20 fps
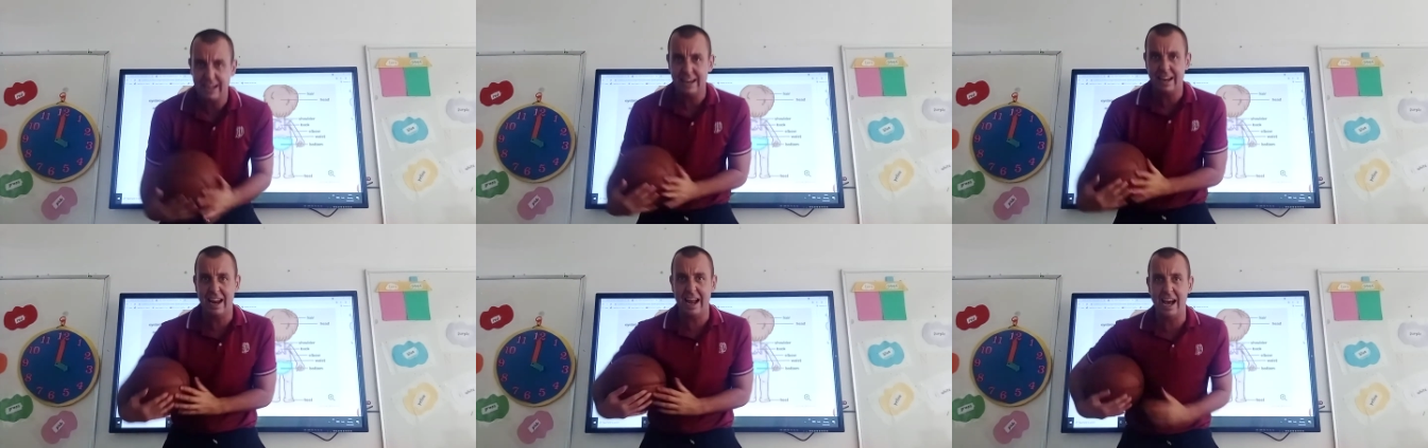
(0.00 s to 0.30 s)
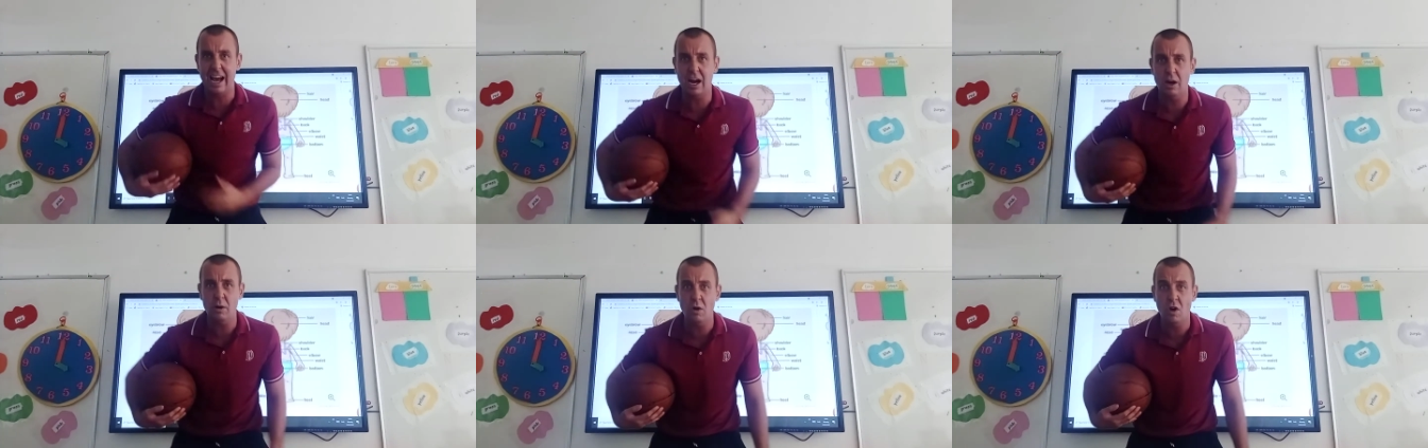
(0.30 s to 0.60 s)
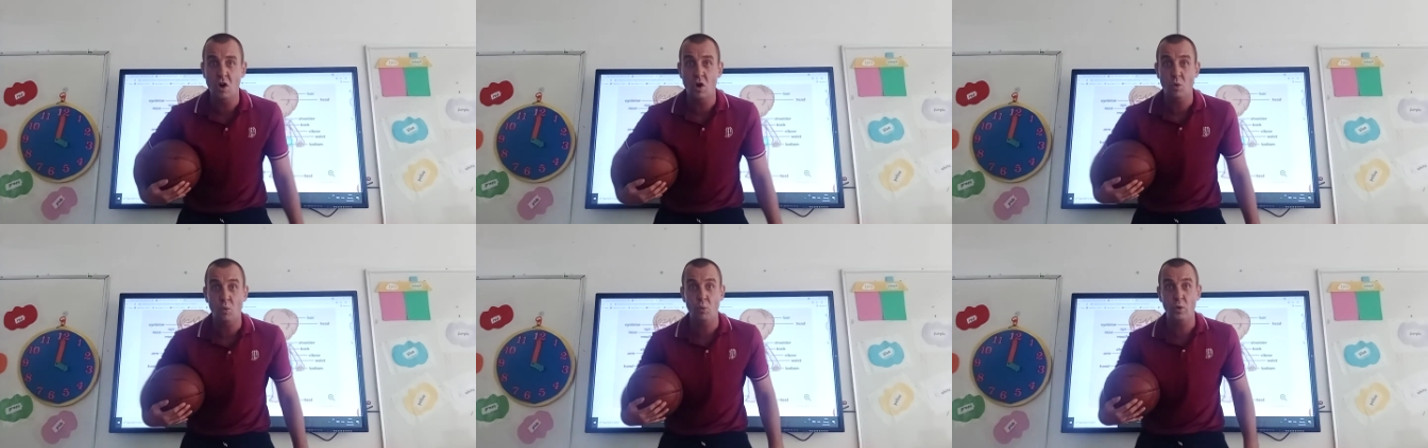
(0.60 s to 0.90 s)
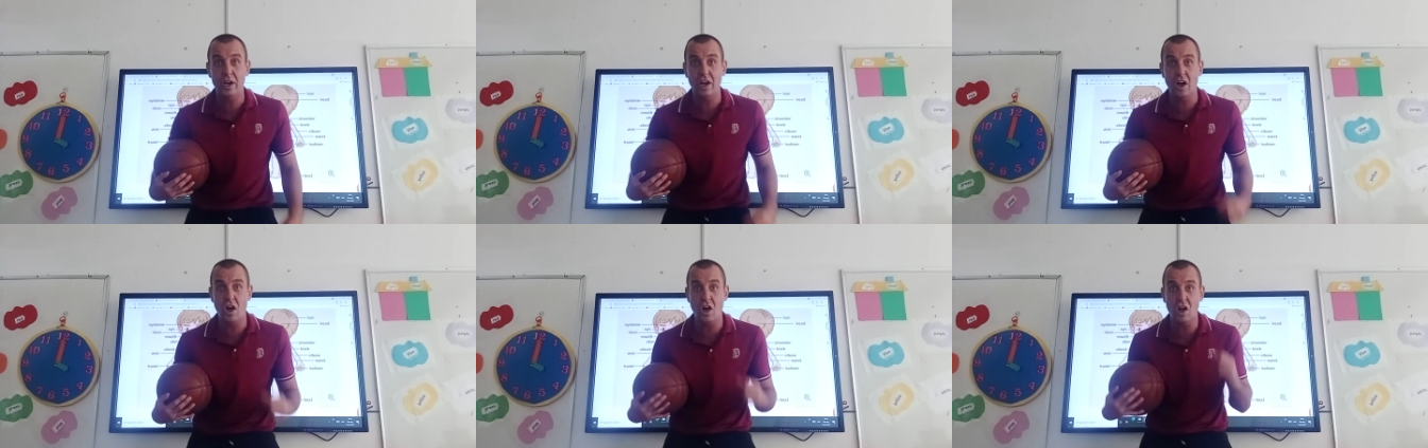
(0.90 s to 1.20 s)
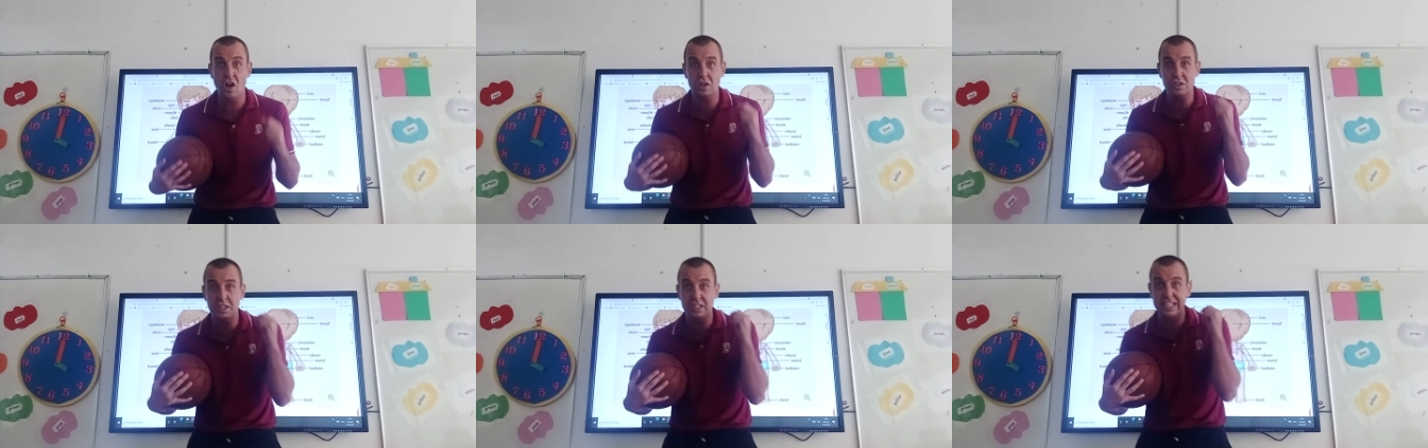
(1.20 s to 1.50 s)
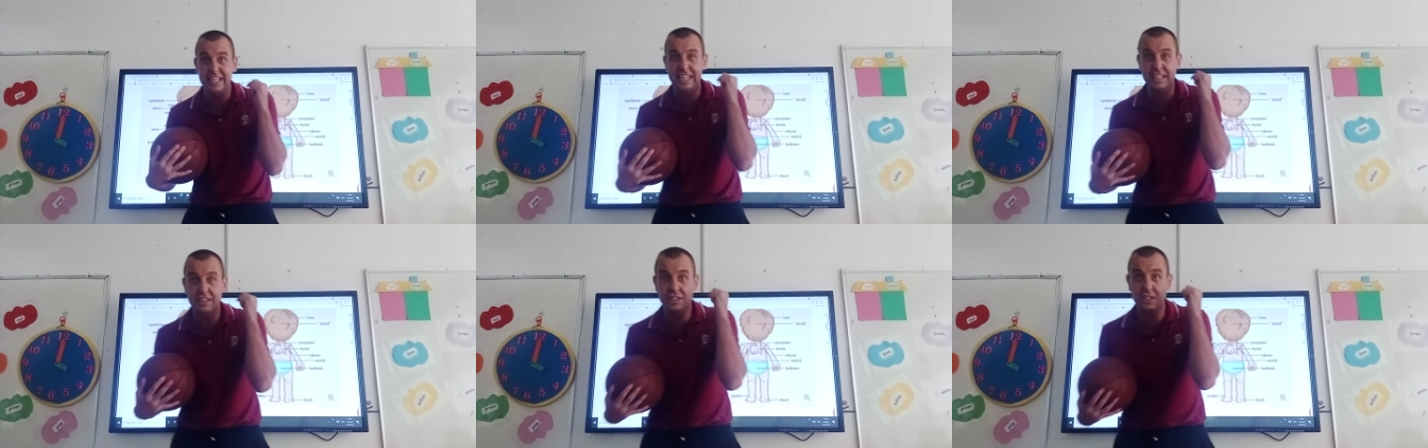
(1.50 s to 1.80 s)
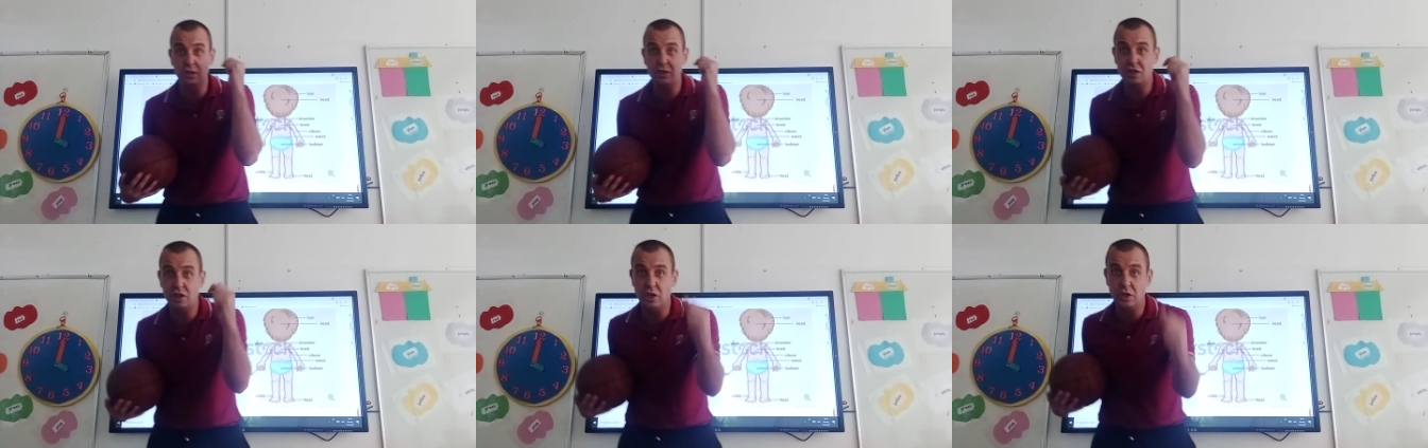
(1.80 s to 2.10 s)
Now, we also need
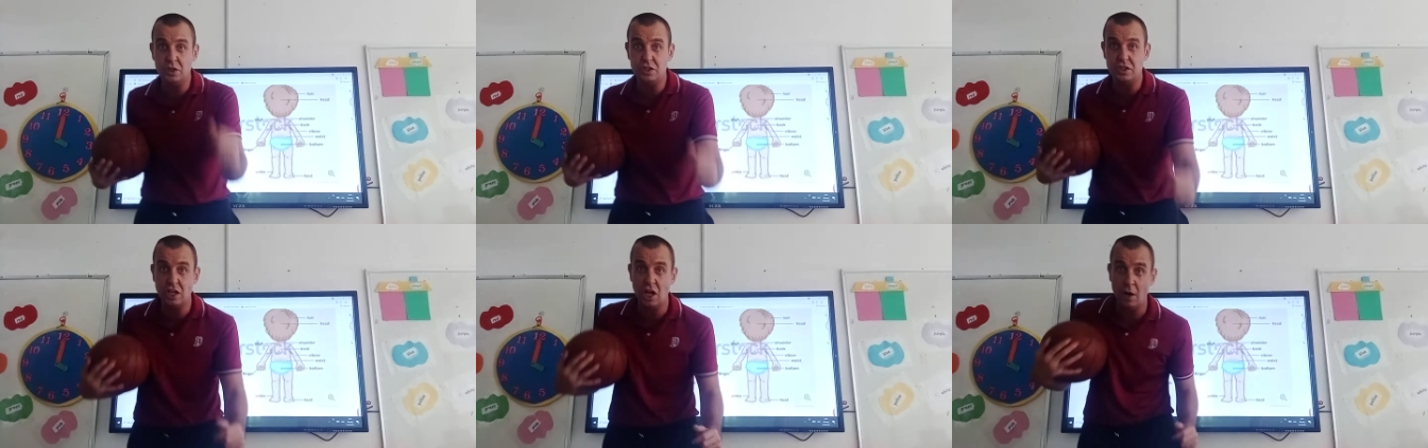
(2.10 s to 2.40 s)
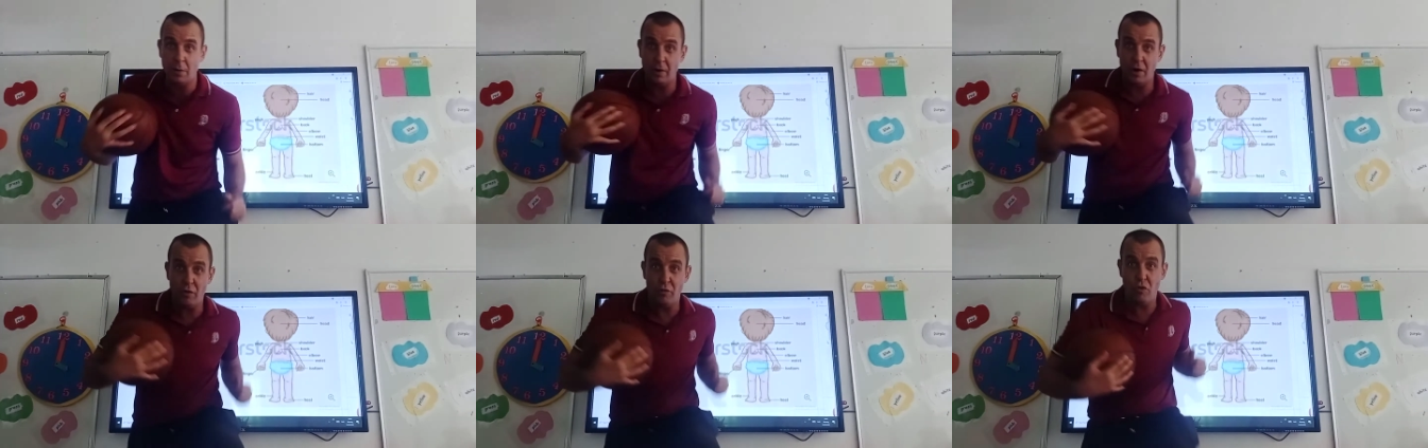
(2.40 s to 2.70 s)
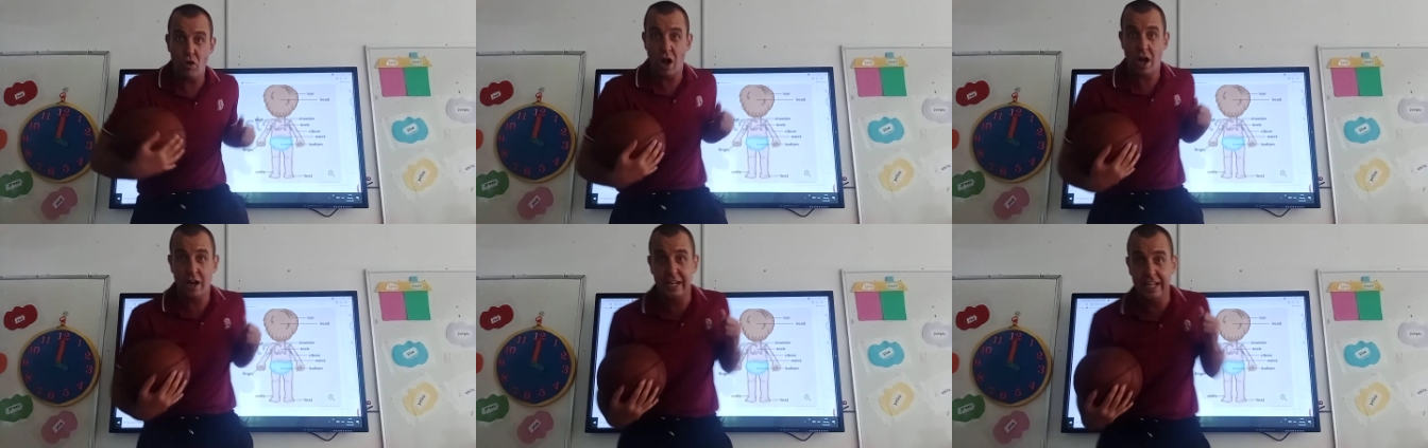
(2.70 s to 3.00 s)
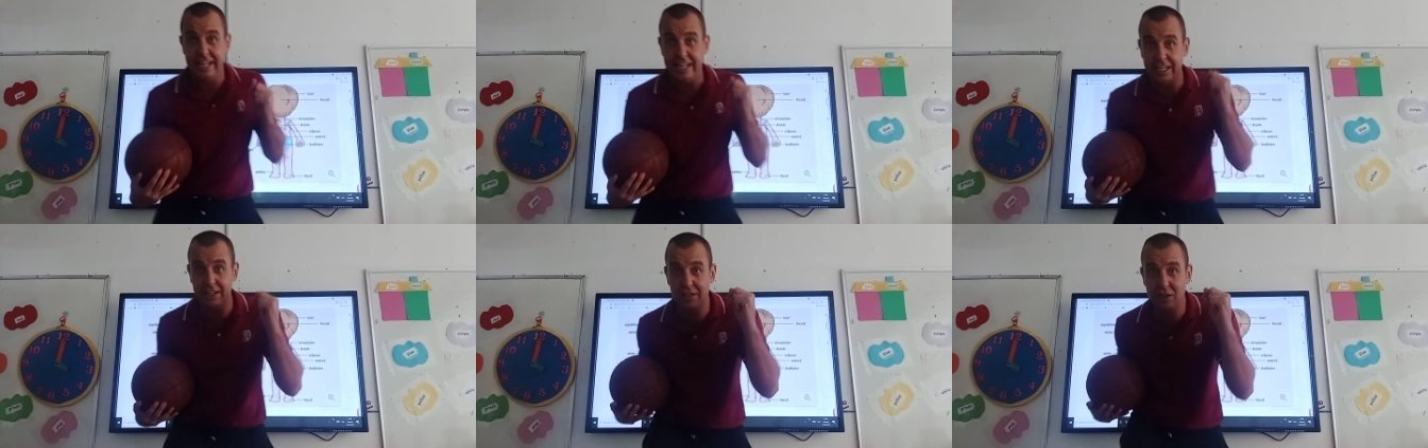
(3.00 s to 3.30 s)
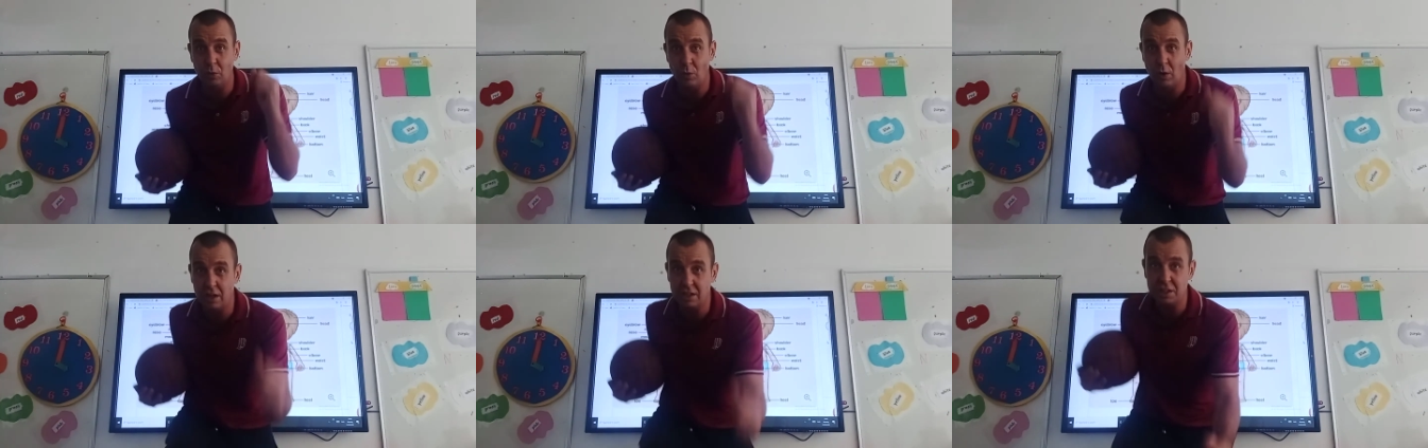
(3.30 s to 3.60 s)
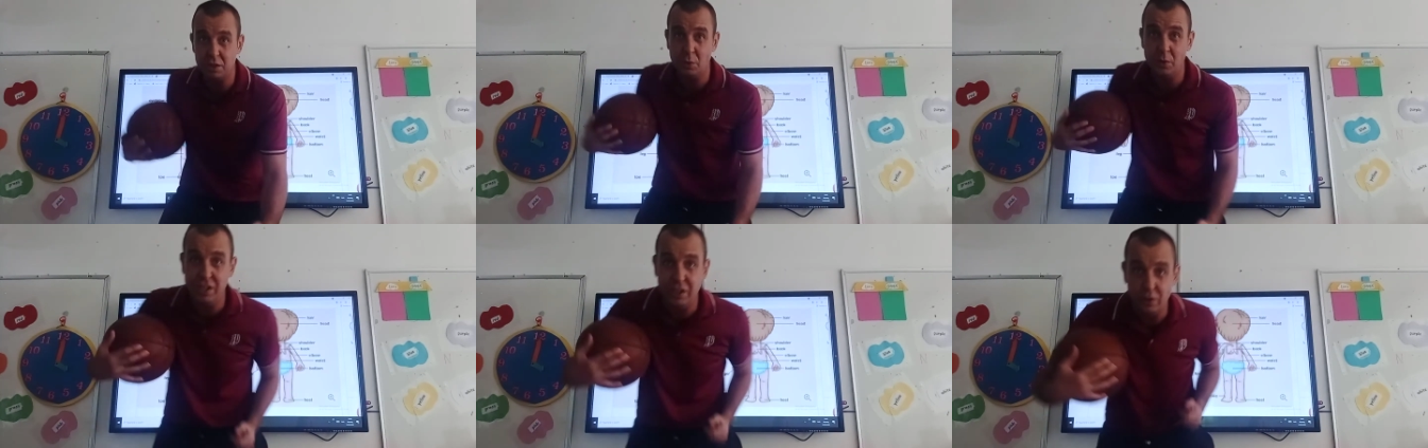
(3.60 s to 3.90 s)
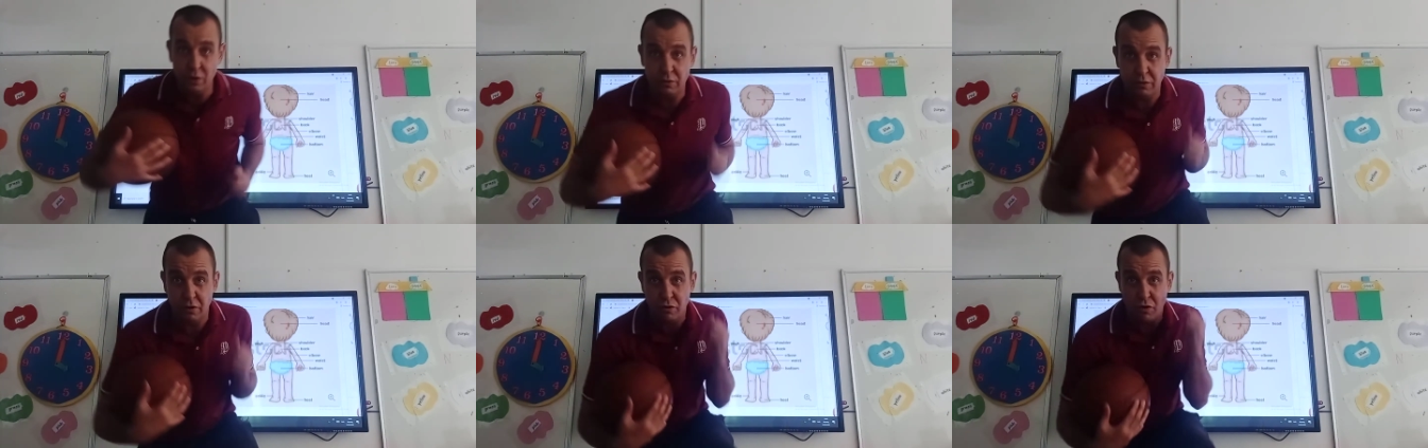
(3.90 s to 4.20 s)
to do some running. So what do we
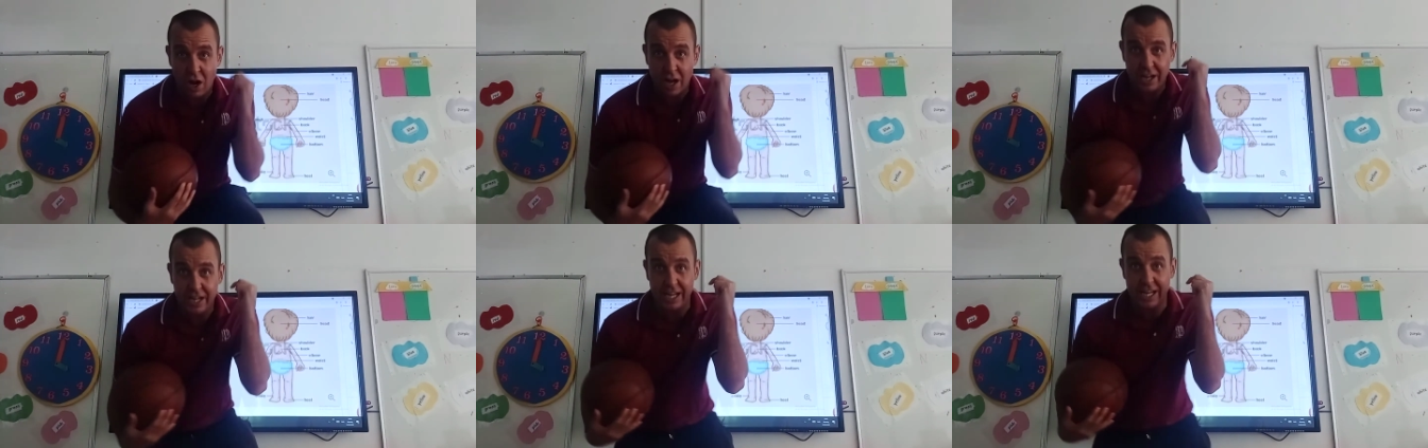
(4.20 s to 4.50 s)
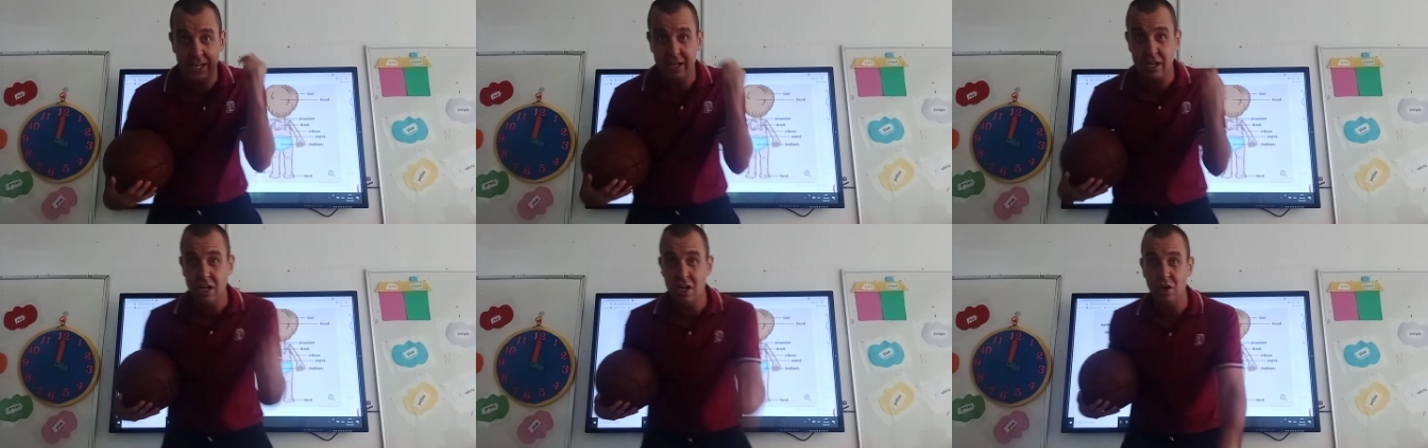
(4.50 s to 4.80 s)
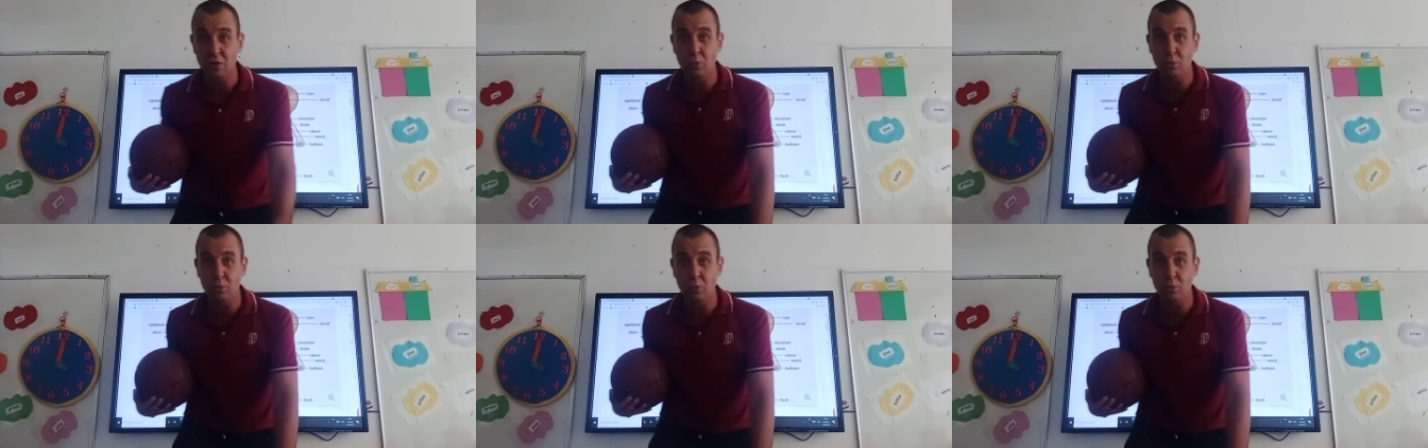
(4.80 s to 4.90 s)
do for running?